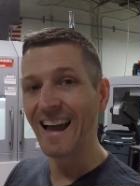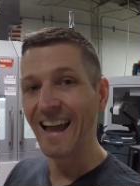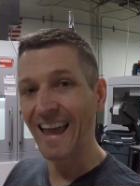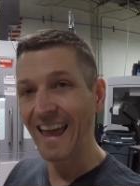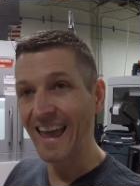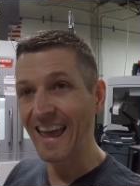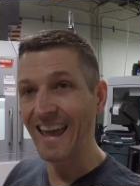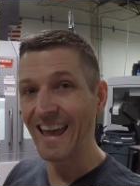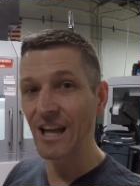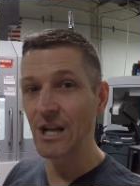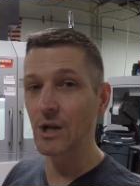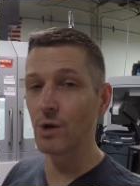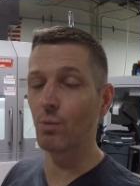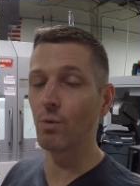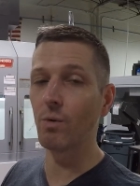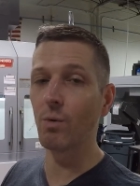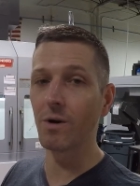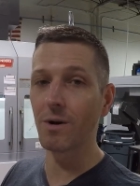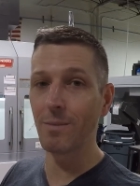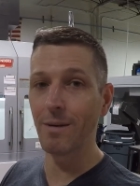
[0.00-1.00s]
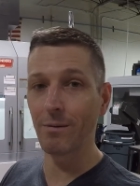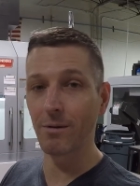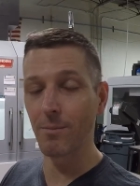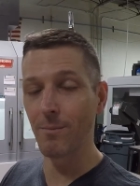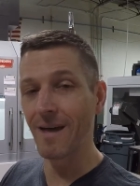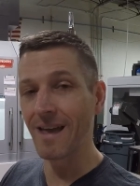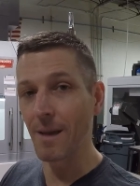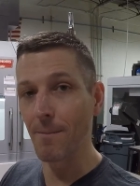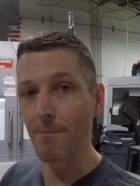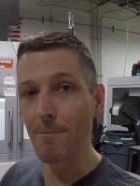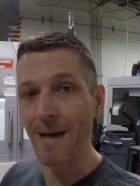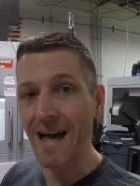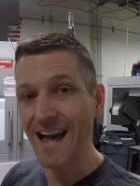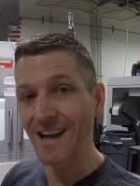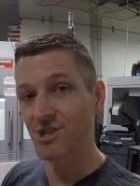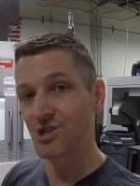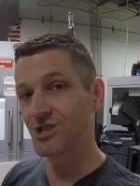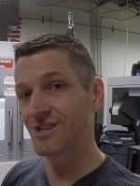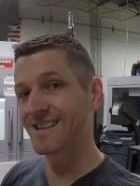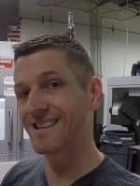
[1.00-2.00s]
And we want to be able to make
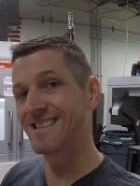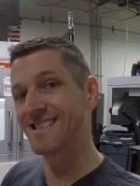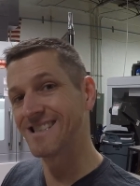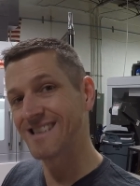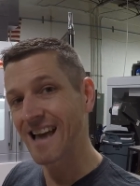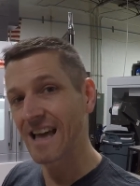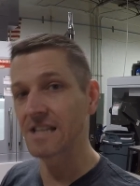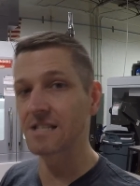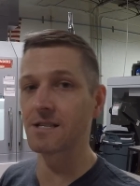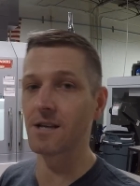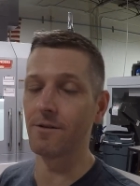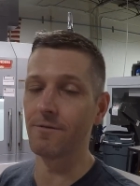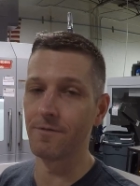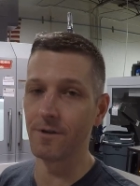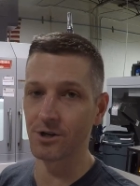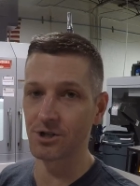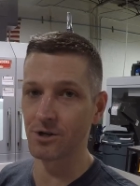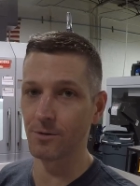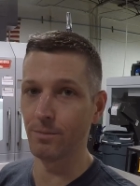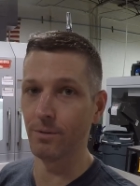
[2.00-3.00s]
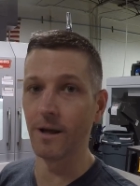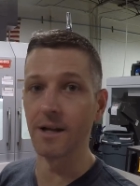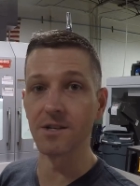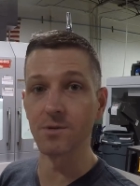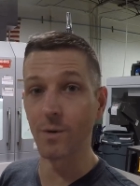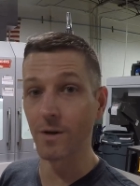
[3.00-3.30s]
matched sets of fixture plates,